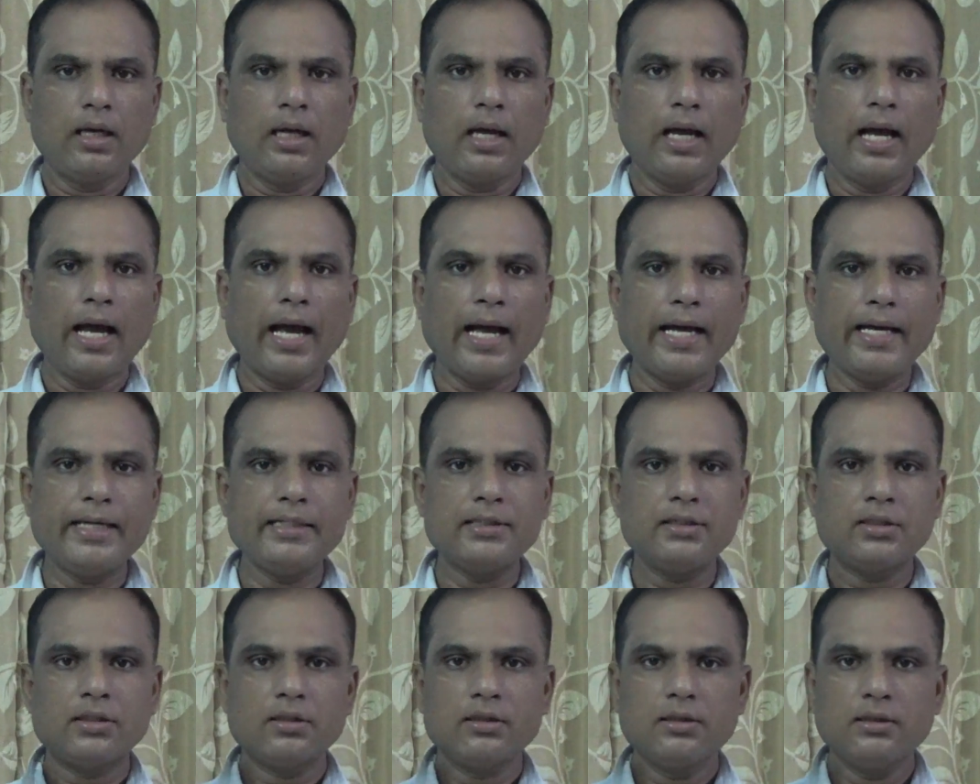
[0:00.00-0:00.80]

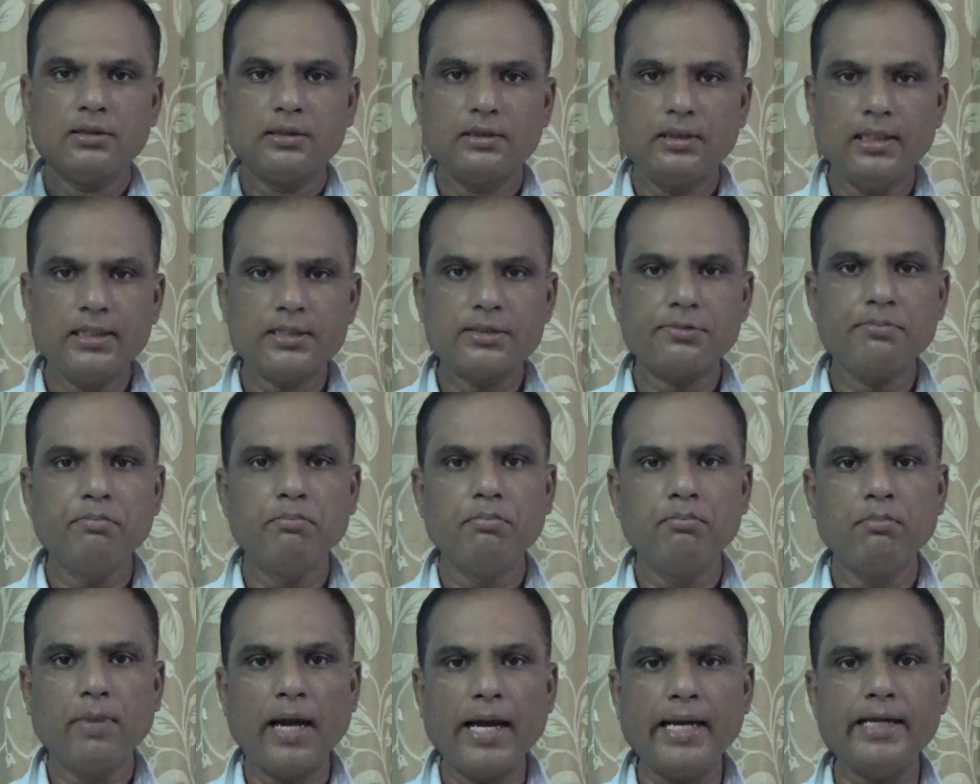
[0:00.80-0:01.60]
And this
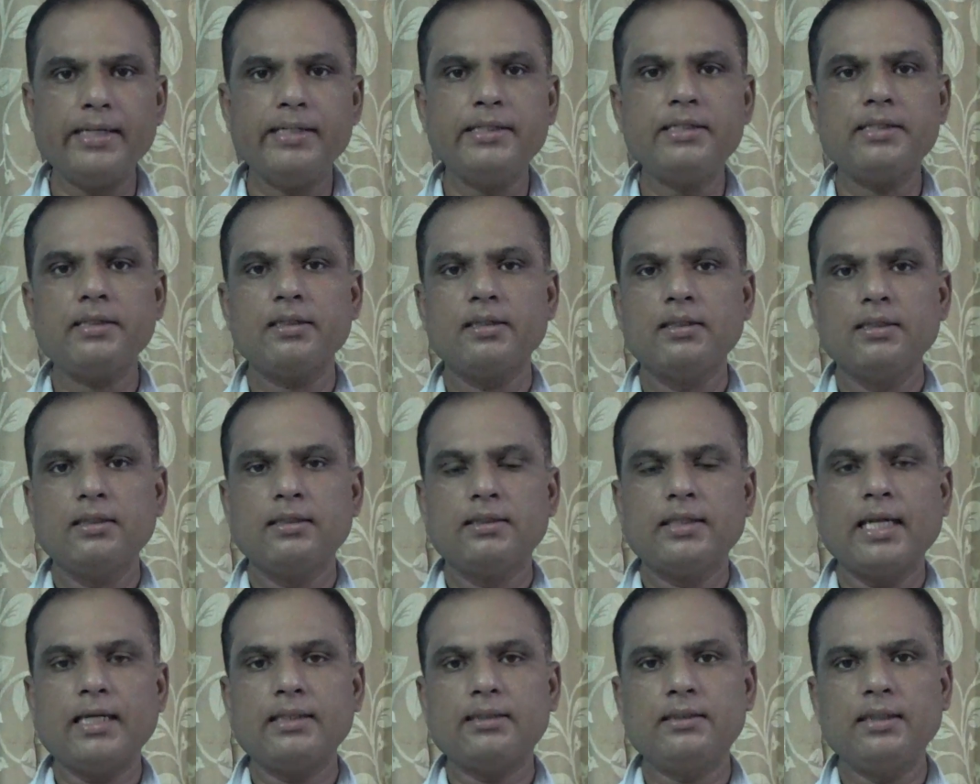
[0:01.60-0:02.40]
meant
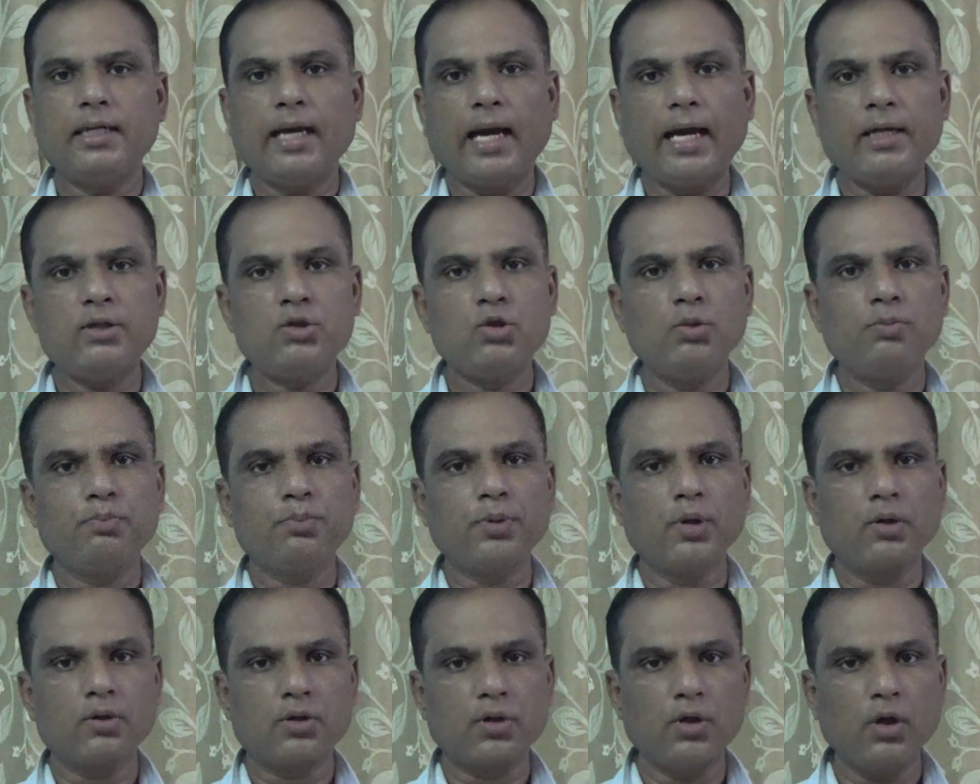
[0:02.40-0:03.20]
that they had to
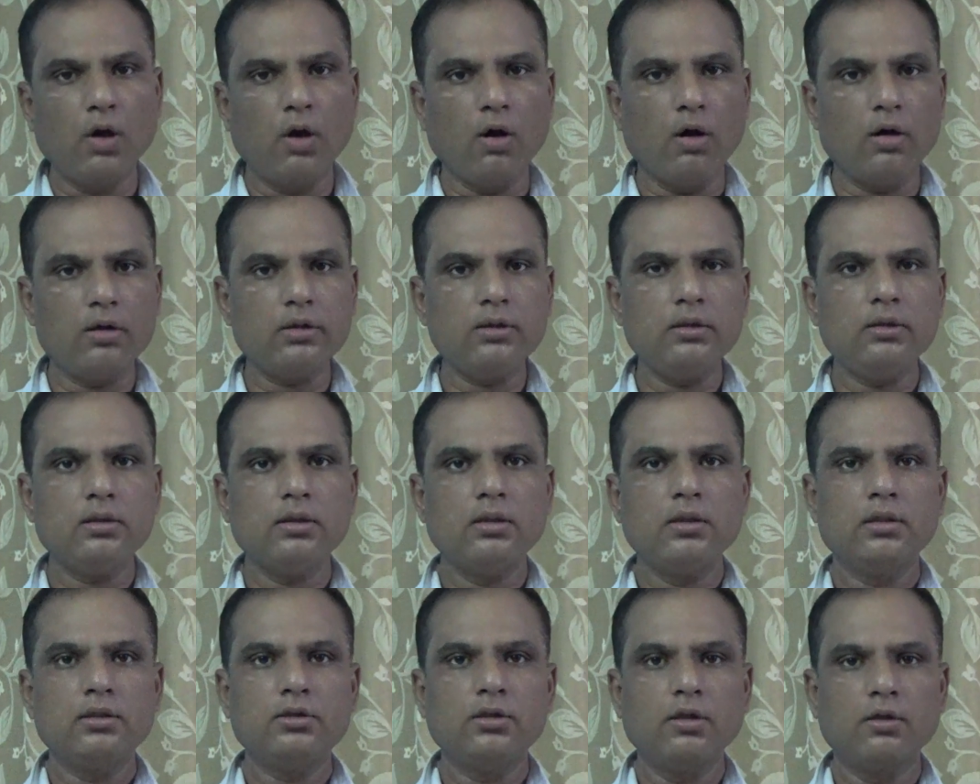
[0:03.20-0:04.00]
procure
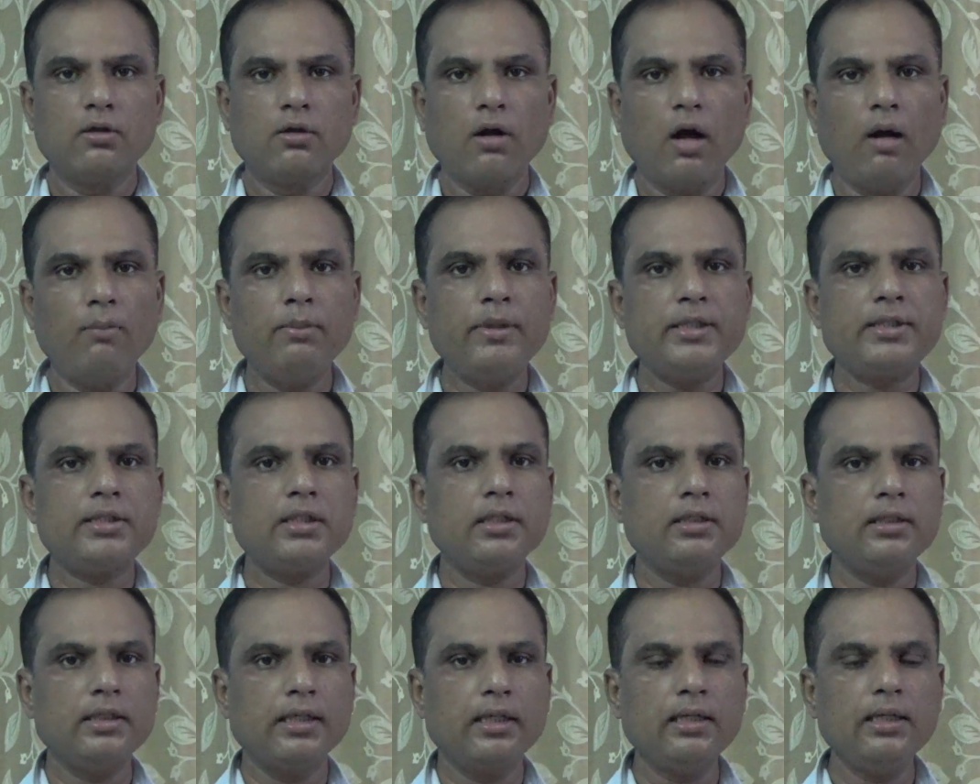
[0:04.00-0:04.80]
the raw
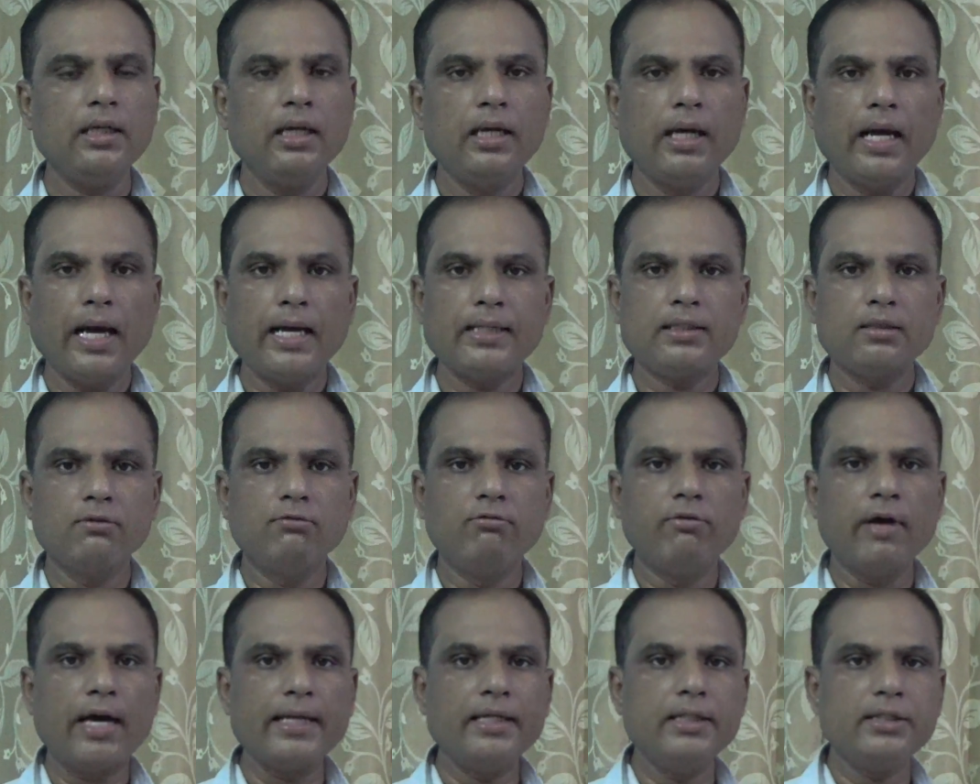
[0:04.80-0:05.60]
material at a
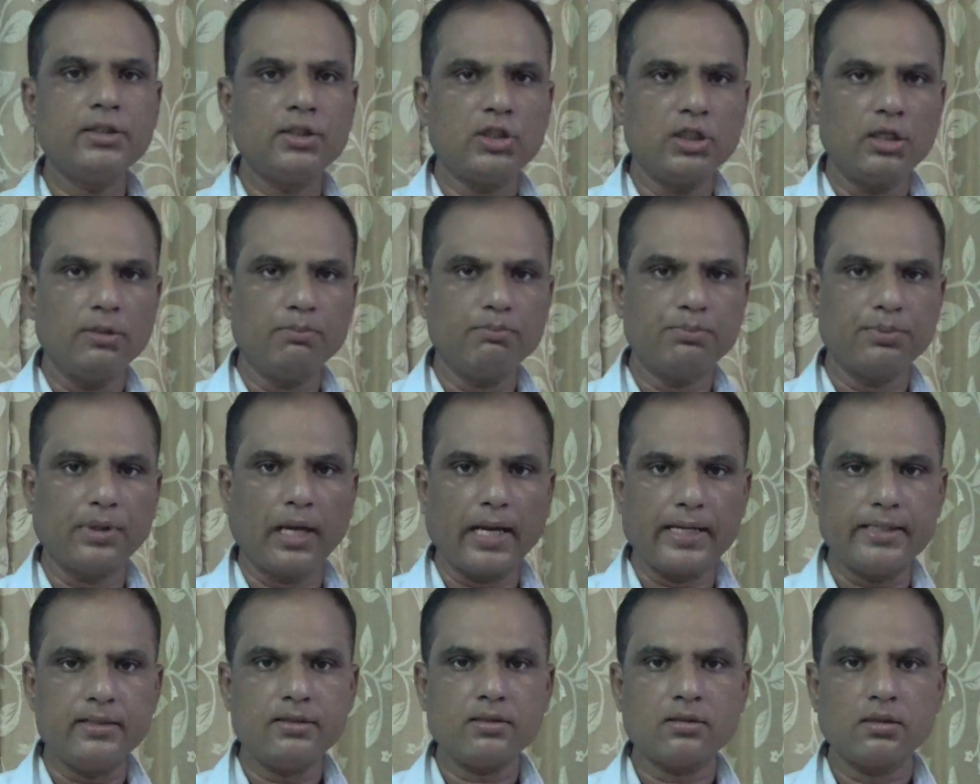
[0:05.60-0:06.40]
very cheap
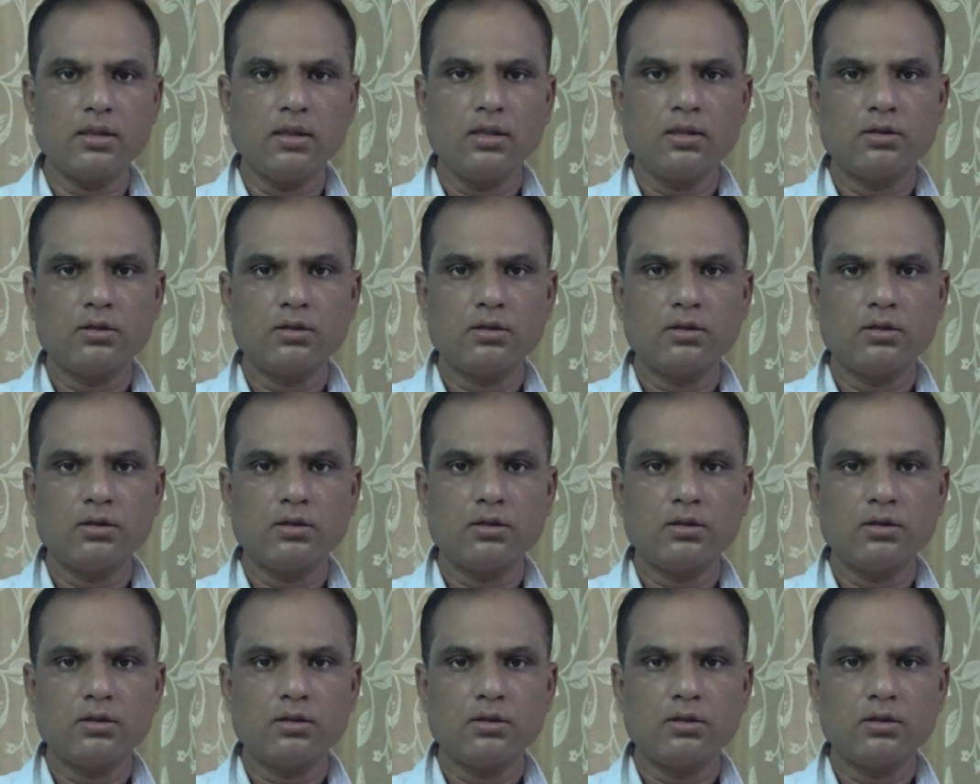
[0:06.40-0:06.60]
price,